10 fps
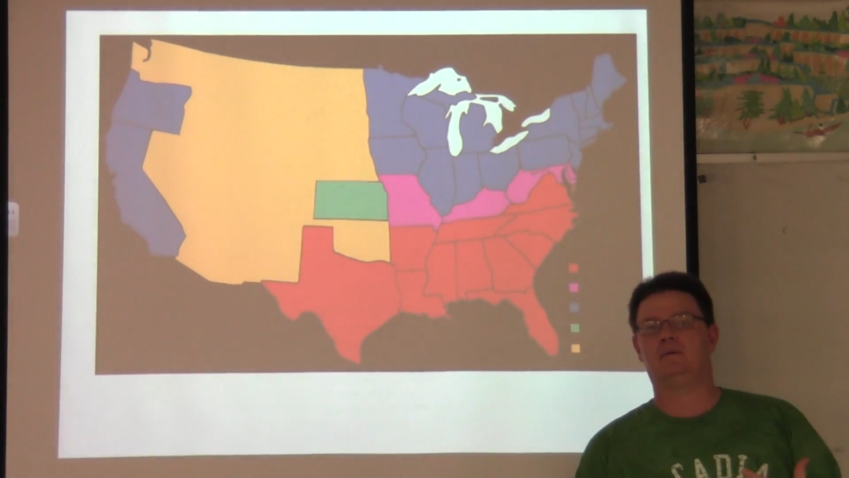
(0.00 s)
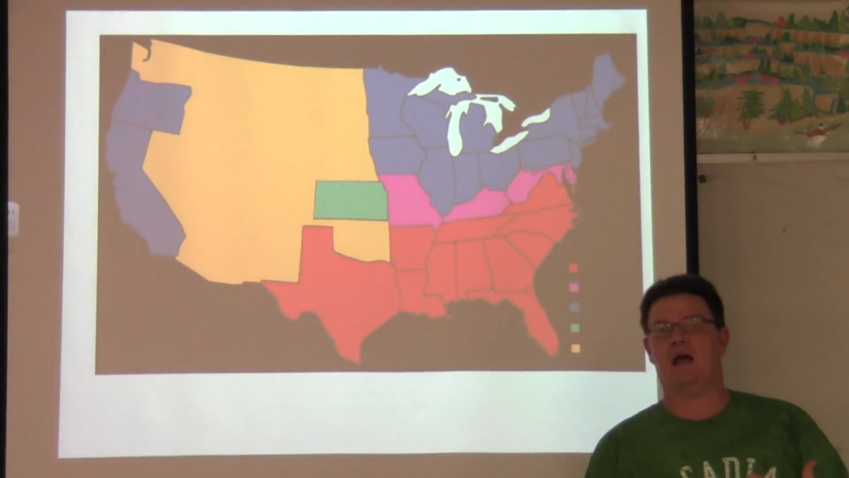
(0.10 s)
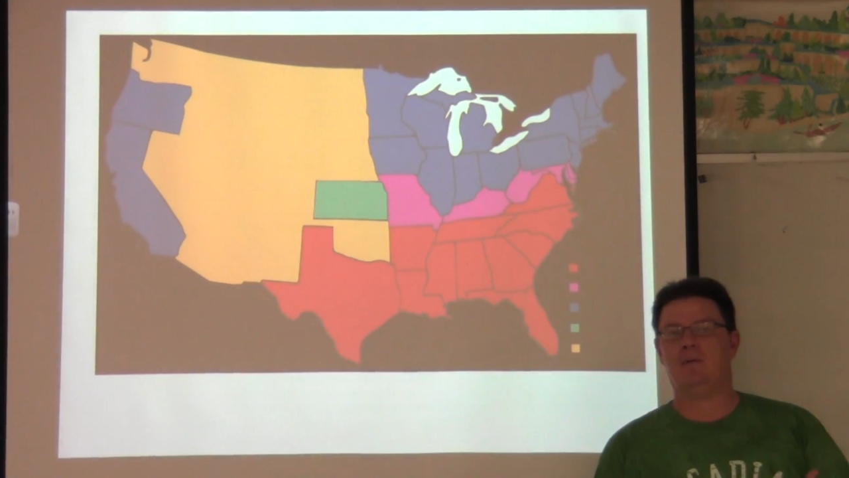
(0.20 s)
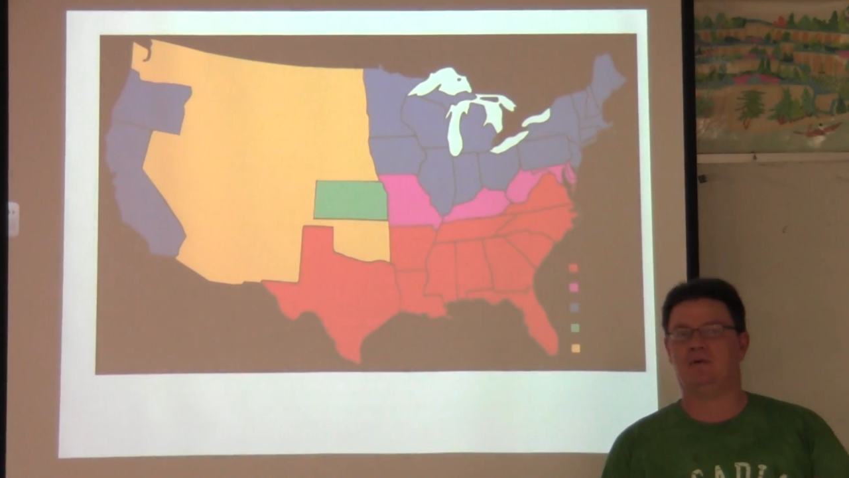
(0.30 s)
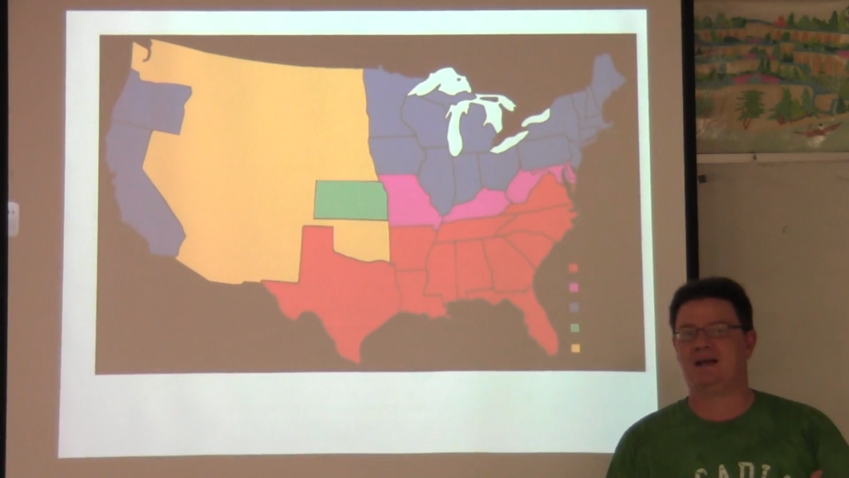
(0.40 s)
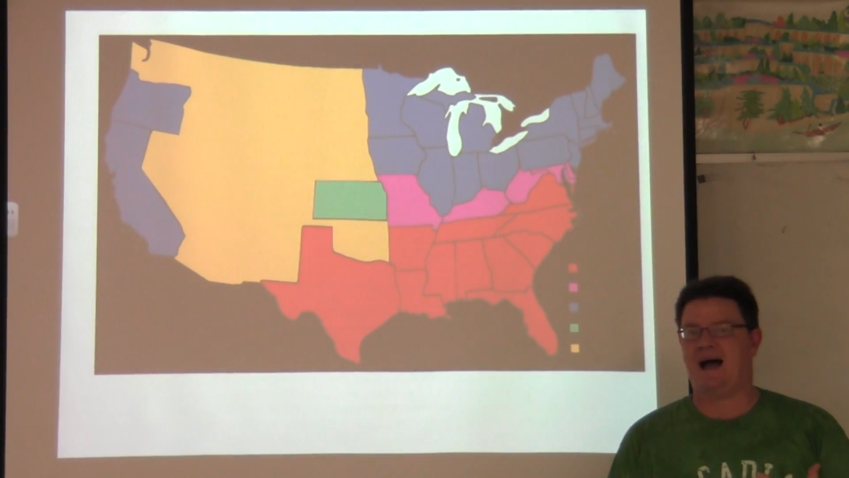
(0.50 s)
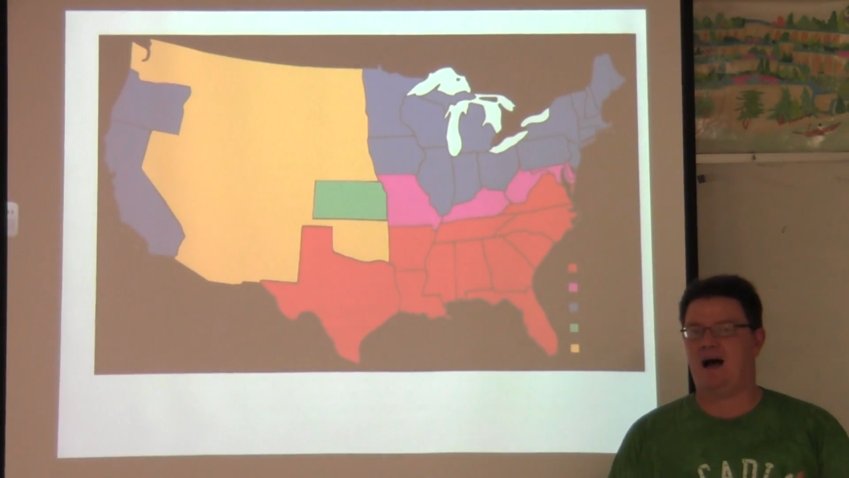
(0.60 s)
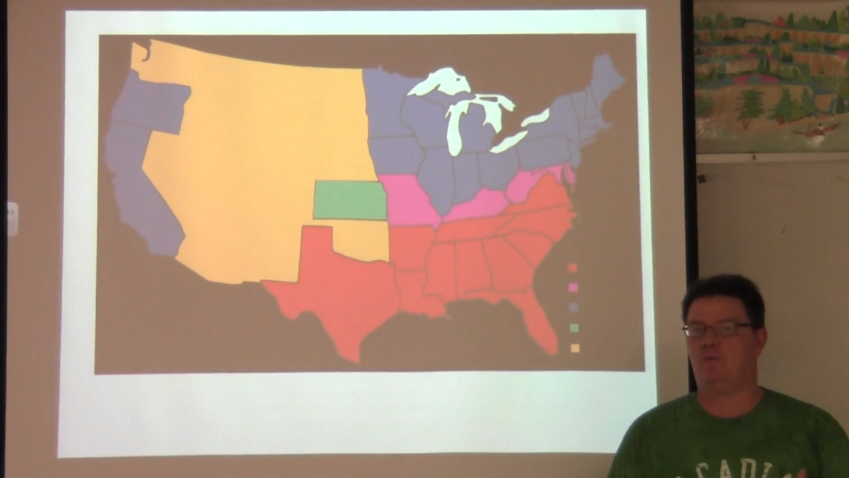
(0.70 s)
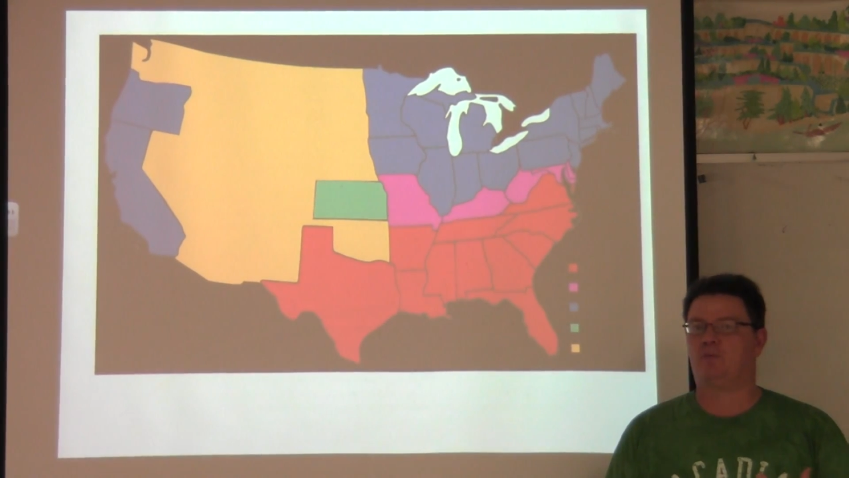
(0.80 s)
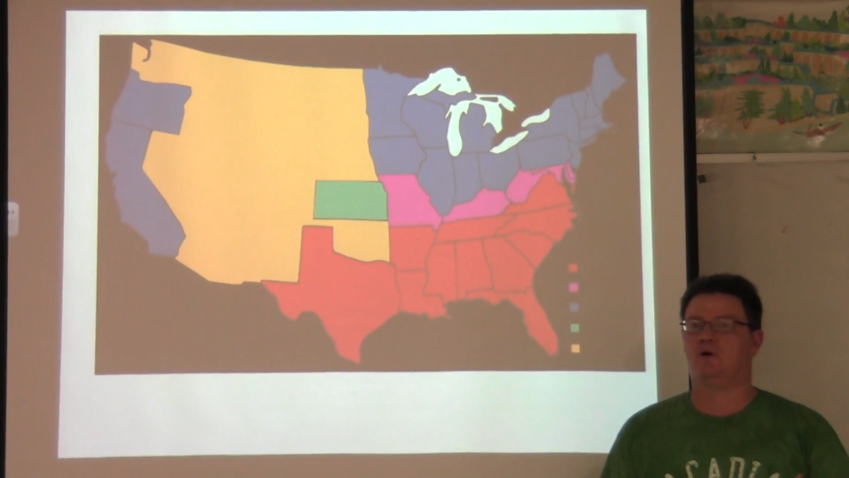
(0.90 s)
able to
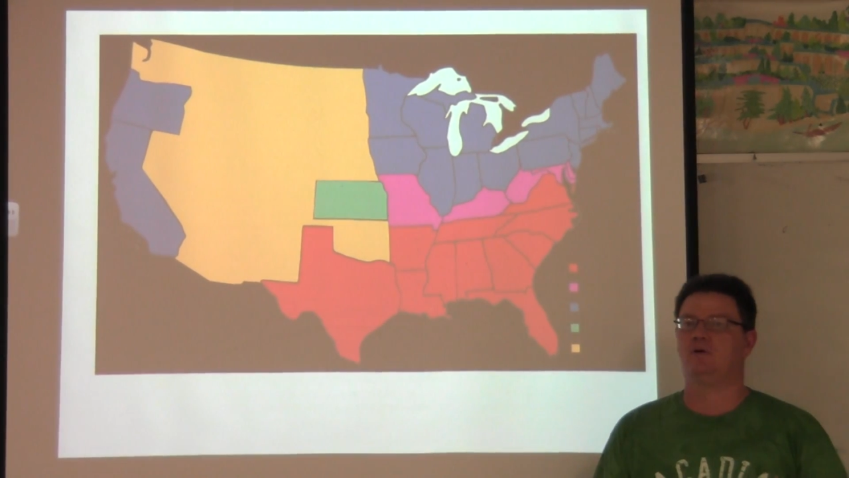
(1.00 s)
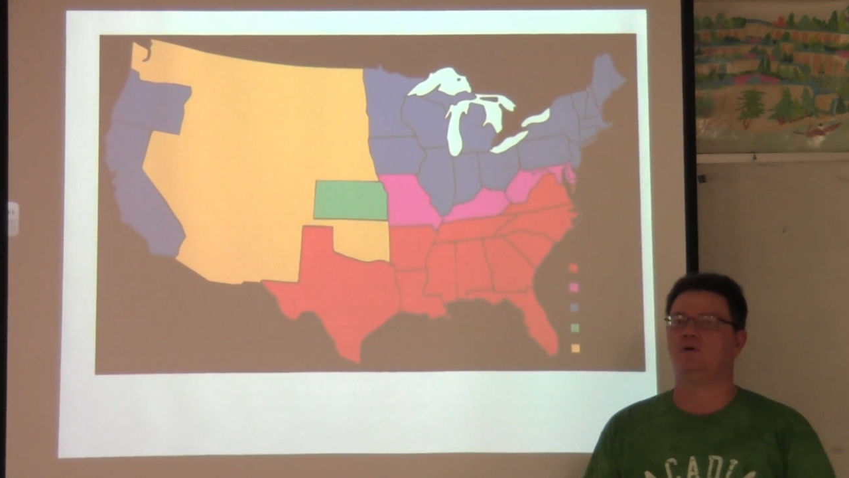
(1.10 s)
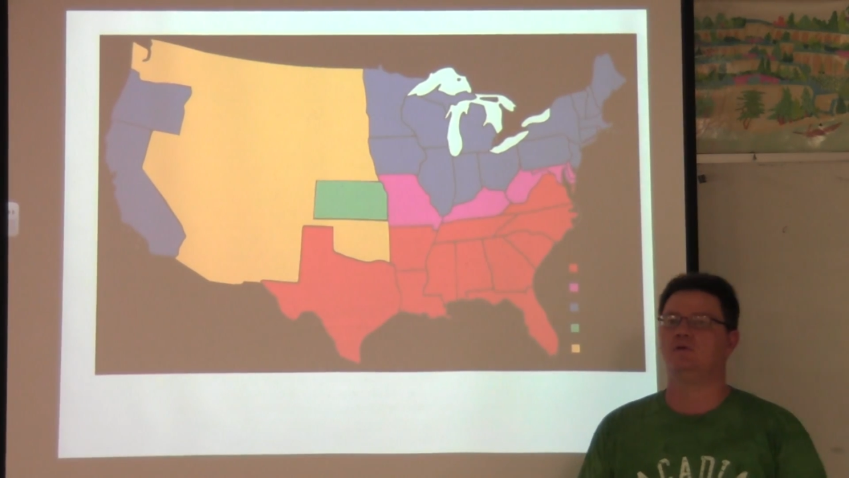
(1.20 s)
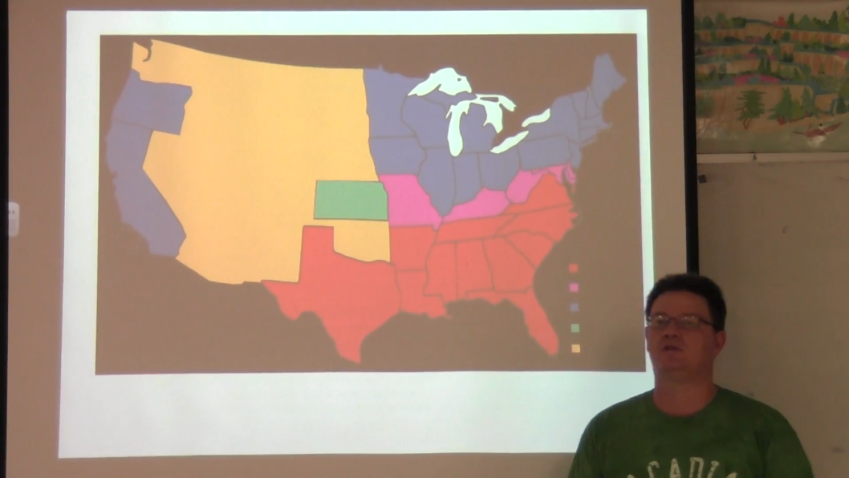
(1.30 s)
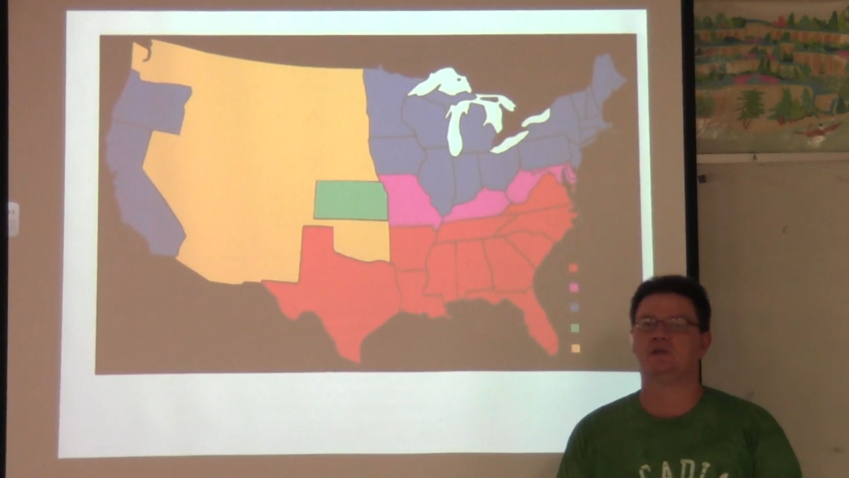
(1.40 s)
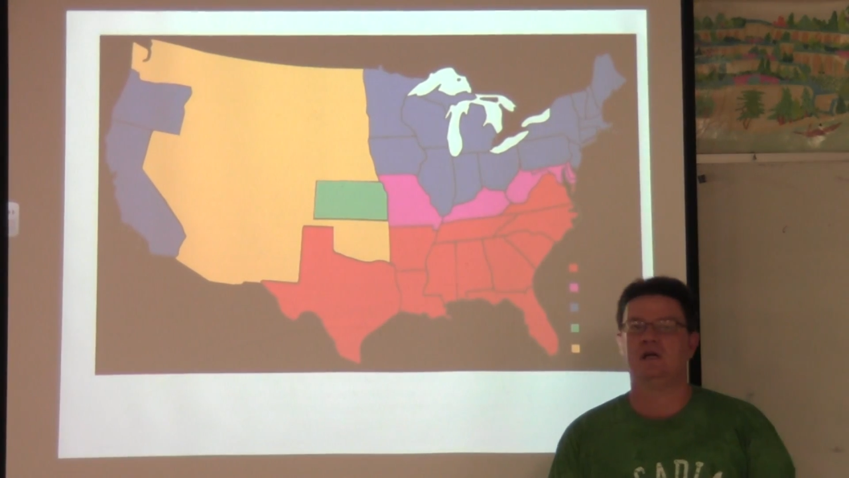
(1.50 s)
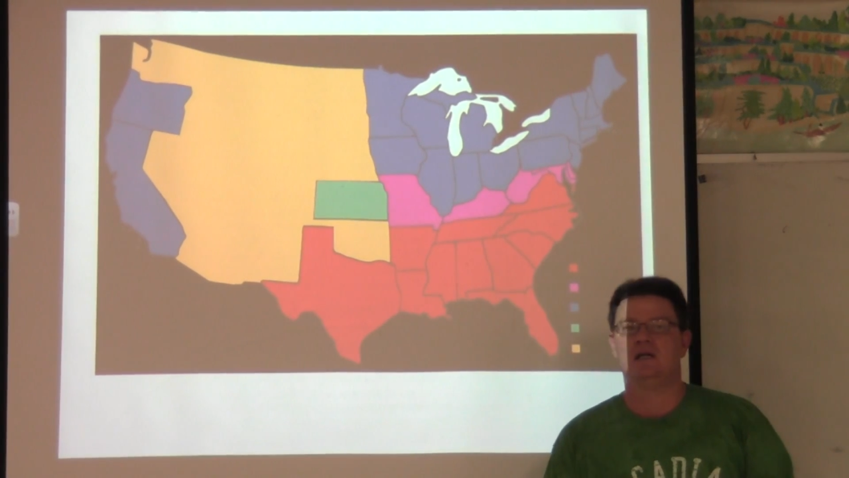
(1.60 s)
outproduce